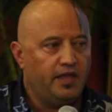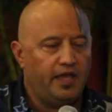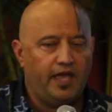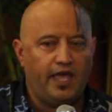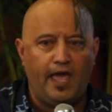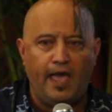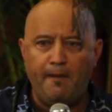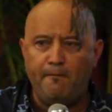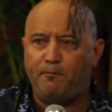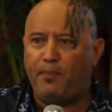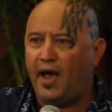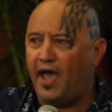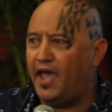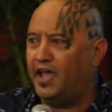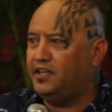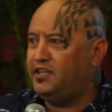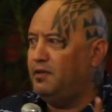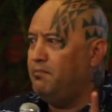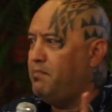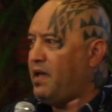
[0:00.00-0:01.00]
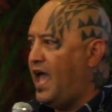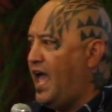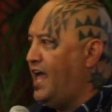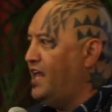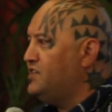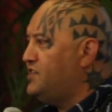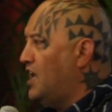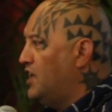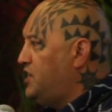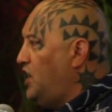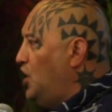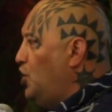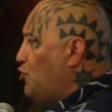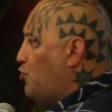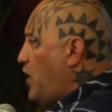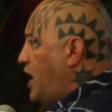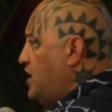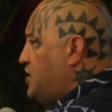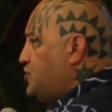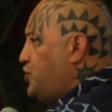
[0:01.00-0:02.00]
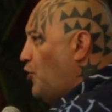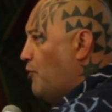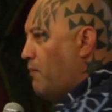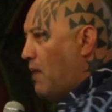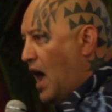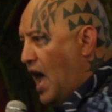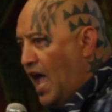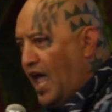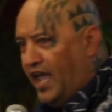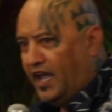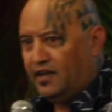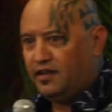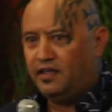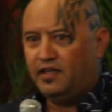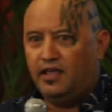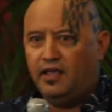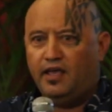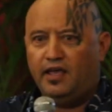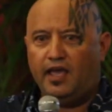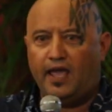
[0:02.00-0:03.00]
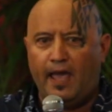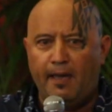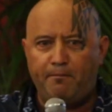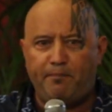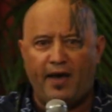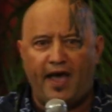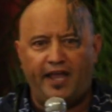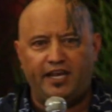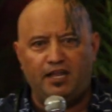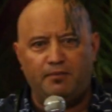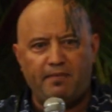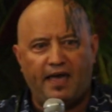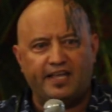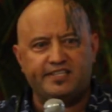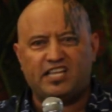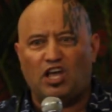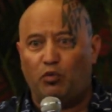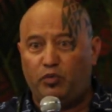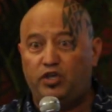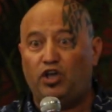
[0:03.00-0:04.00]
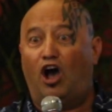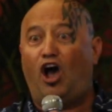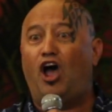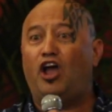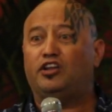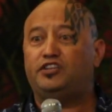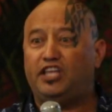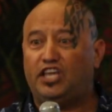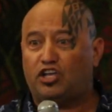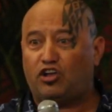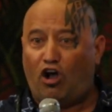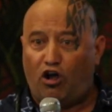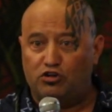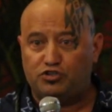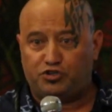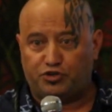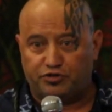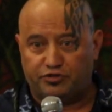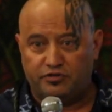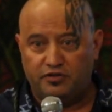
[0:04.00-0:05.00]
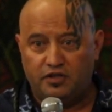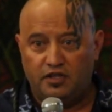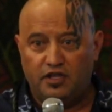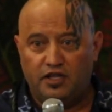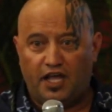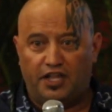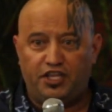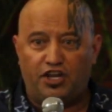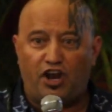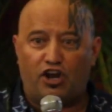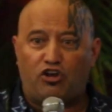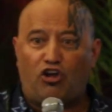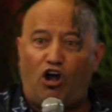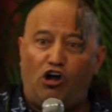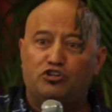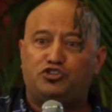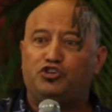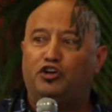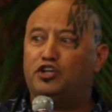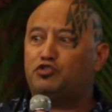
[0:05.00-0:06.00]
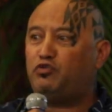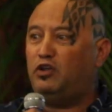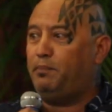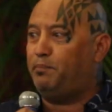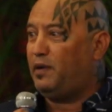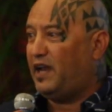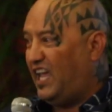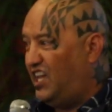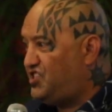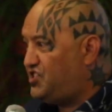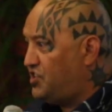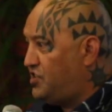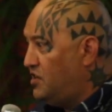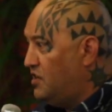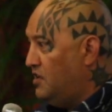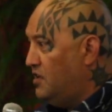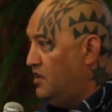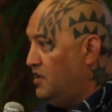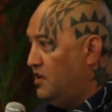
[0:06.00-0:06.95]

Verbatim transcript: Empire demands that they erase your mind. Empire demands that we are decultured and that our culture is replaced.